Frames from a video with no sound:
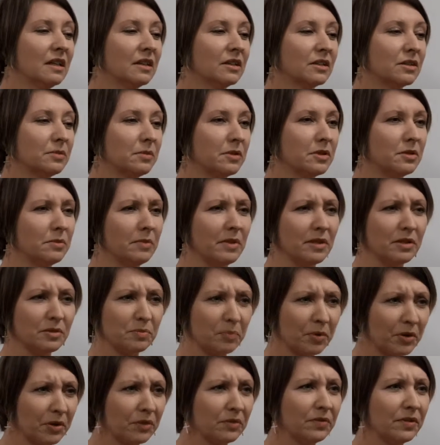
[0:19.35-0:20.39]
They're supposed to be these
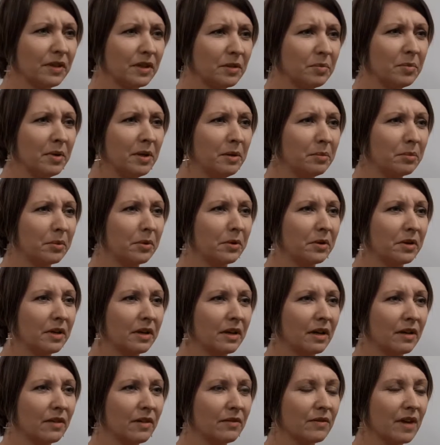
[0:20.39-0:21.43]
perfect people. You
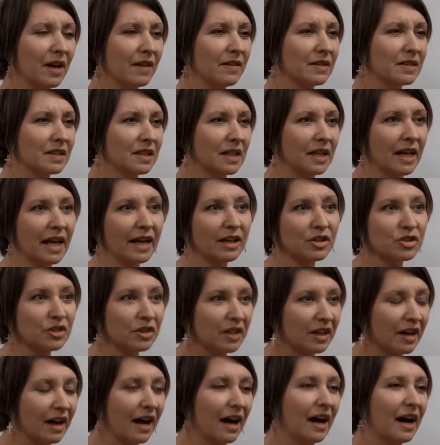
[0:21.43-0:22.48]
know, they've got this connection
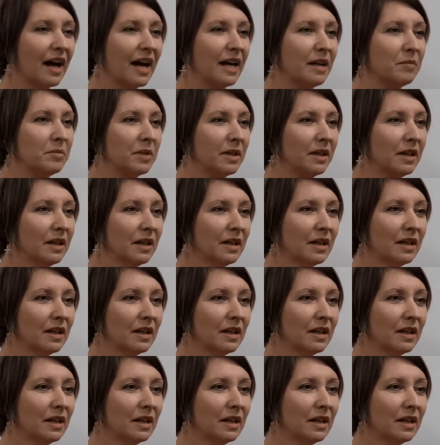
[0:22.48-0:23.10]
to God. But